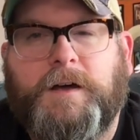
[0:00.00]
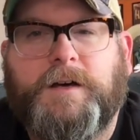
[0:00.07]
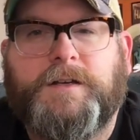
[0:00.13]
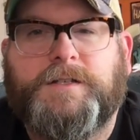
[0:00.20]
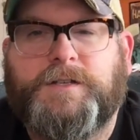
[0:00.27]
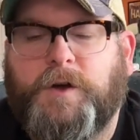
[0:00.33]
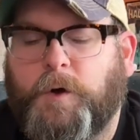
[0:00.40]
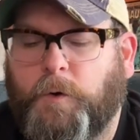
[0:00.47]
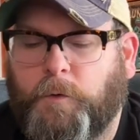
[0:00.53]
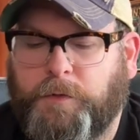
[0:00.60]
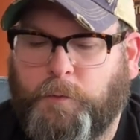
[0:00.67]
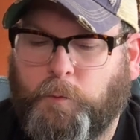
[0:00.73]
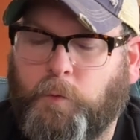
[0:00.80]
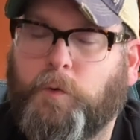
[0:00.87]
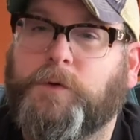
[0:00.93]
So
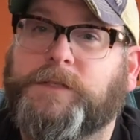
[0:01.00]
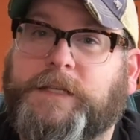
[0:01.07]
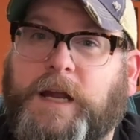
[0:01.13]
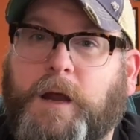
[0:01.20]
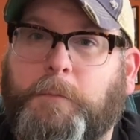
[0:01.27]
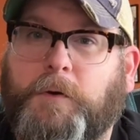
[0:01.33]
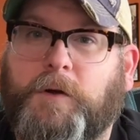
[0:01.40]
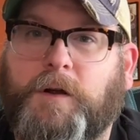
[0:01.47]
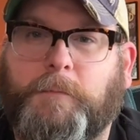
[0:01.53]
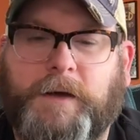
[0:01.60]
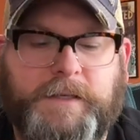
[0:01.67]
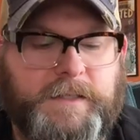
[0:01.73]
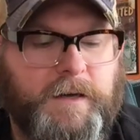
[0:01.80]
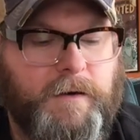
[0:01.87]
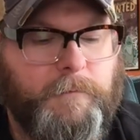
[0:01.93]
the rules that I put on
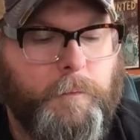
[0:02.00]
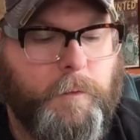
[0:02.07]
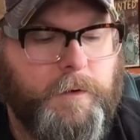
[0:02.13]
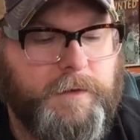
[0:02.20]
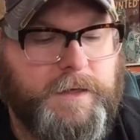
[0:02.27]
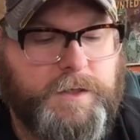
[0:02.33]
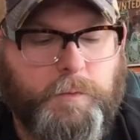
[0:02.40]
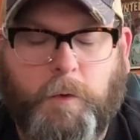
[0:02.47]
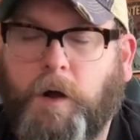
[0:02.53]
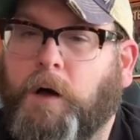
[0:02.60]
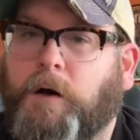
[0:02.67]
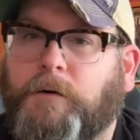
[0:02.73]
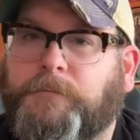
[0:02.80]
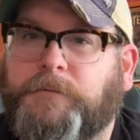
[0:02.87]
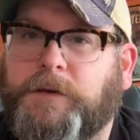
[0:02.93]
myself were these were
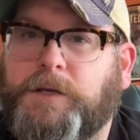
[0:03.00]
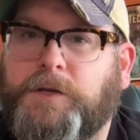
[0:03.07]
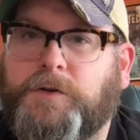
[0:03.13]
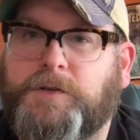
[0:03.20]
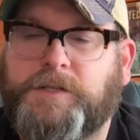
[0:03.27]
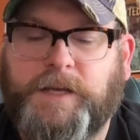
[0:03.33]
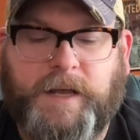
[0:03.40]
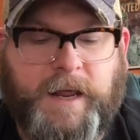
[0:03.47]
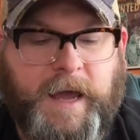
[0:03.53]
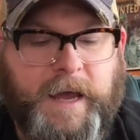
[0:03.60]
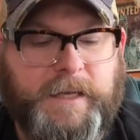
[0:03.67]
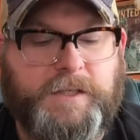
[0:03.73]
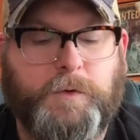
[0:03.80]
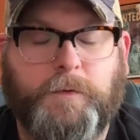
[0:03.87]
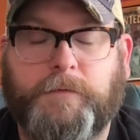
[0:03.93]
all figures that
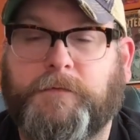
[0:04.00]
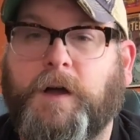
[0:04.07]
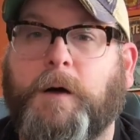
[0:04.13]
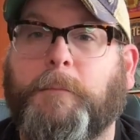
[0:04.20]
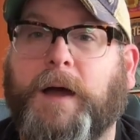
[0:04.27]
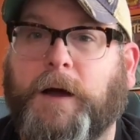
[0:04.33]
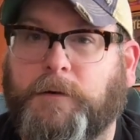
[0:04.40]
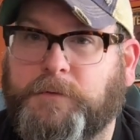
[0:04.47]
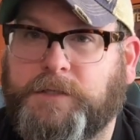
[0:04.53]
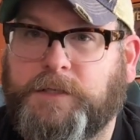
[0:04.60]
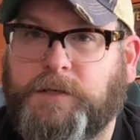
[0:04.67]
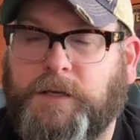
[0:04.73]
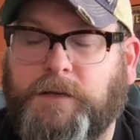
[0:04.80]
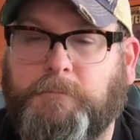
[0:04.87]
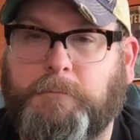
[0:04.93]
had to have come out
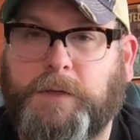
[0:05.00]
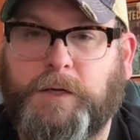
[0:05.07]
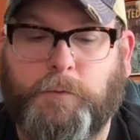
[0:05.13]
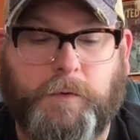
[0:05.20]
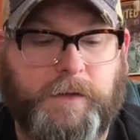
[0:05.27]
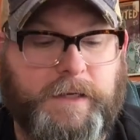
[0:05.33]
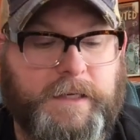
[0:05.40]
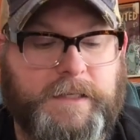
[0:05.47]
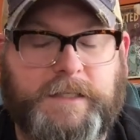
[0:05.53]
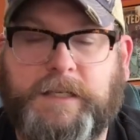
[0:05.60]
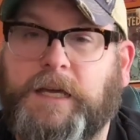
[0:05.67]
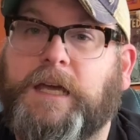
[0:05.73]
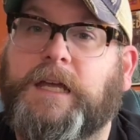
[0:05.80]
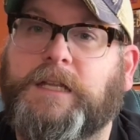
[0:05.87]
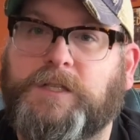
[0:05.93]
and be released
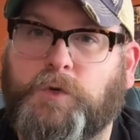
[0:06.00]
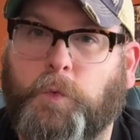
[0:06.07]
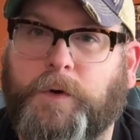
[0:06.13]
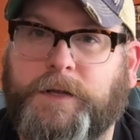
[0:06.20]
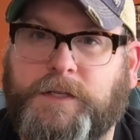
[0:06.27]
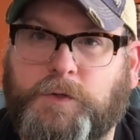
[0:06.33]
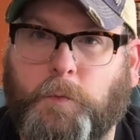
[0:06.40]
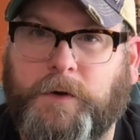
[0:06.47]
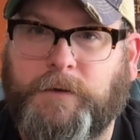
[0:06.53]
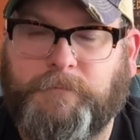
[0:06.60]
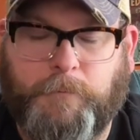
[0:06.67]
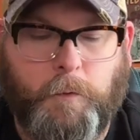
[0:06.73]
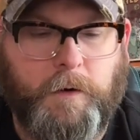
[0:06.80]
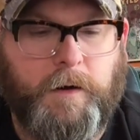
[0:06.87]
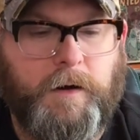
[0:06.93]
in
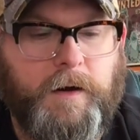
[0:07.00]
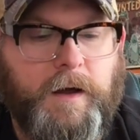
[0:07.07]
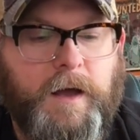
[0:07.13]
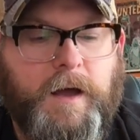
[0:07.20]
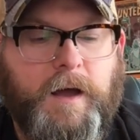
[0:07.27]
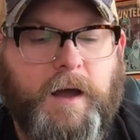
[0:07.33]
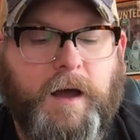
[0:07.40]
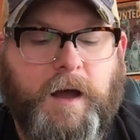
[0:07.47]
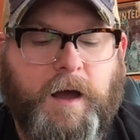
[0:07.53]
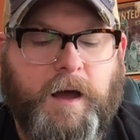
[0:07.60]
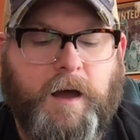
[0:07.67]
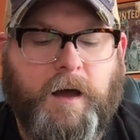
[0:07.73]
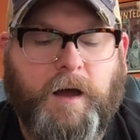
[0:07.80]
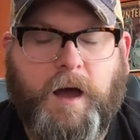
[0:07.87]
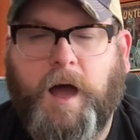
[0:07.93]
2024.
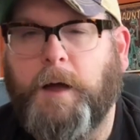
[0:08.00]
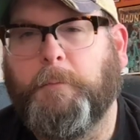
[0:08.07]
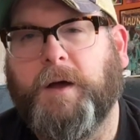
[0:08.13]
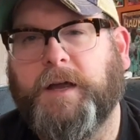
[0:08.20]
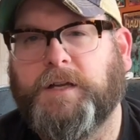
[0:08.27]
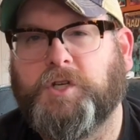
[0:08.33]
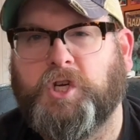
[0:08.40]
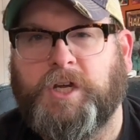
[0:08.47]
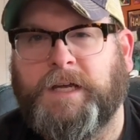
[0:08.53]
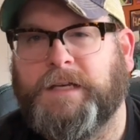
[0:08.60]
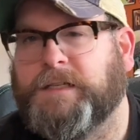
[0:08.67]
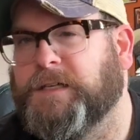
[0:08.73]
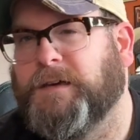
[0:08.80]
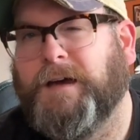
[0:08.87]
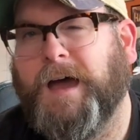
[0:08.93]
I might
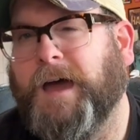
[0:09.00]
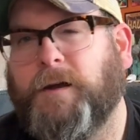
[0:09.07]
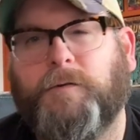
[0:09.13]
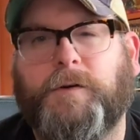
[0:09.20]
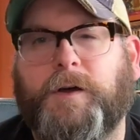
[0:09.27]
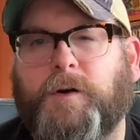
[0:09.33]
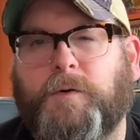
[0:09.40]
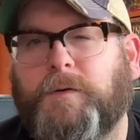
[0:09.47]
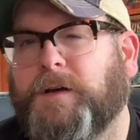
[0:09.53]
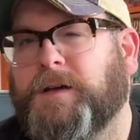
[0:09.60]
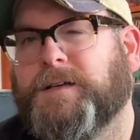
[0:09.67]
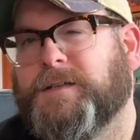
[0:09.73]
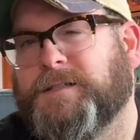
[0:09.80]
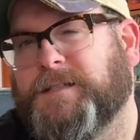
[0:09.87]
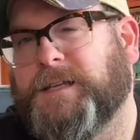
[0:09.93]
cheat. I don't know.
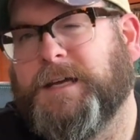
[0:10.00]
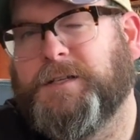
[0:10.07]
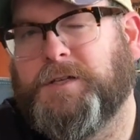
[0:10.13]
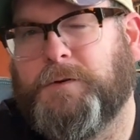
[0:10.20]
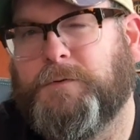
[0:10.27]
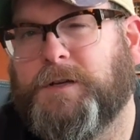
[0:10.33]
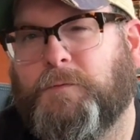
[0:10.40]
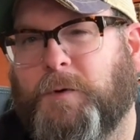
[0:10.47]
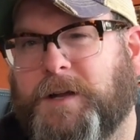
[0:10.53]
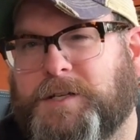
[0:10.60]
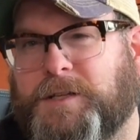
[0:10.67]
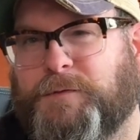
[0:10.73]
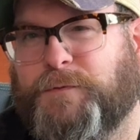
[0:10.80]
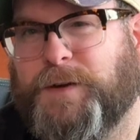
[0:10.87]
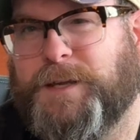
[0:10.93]
Stay tuned and
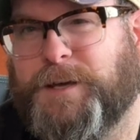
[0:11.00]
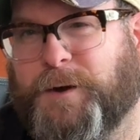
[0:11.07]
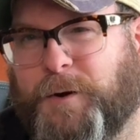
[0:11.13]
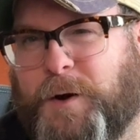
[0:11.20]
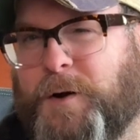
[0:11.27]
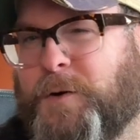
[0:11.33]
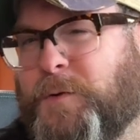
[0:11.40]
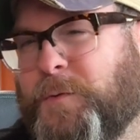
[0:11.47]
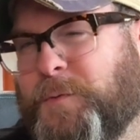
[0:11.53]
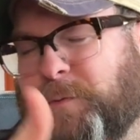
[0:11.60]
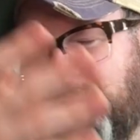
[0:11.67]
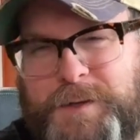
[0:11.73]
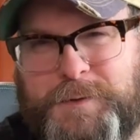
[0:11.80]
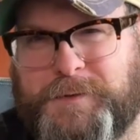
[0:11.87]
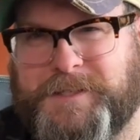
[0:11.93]
watch the video.
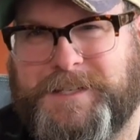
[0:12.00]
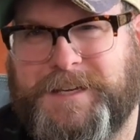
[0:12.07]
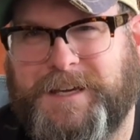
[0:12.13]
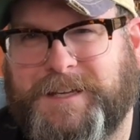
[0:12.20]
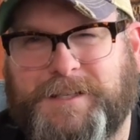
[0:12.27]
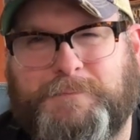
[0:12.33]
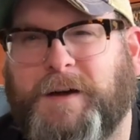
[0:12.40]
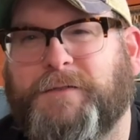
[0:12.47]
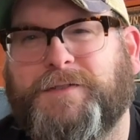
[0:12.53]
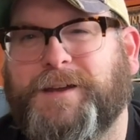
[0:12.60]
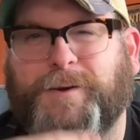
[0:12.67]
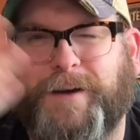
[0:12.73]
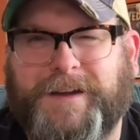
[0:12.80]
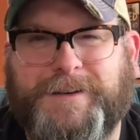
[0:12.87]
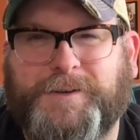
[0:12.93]
You'll see. It's my
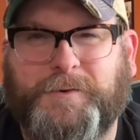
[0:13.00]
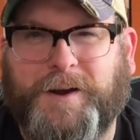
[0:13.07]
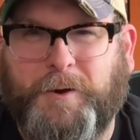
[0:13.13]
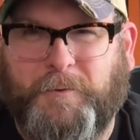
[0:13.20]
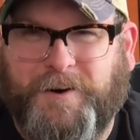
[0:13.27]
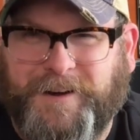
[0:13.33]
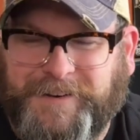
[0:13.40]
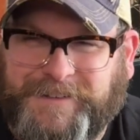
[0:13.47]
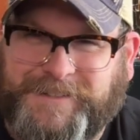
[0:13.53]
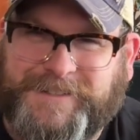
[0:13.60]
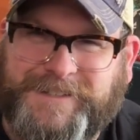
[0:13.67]
video. I can do what I want.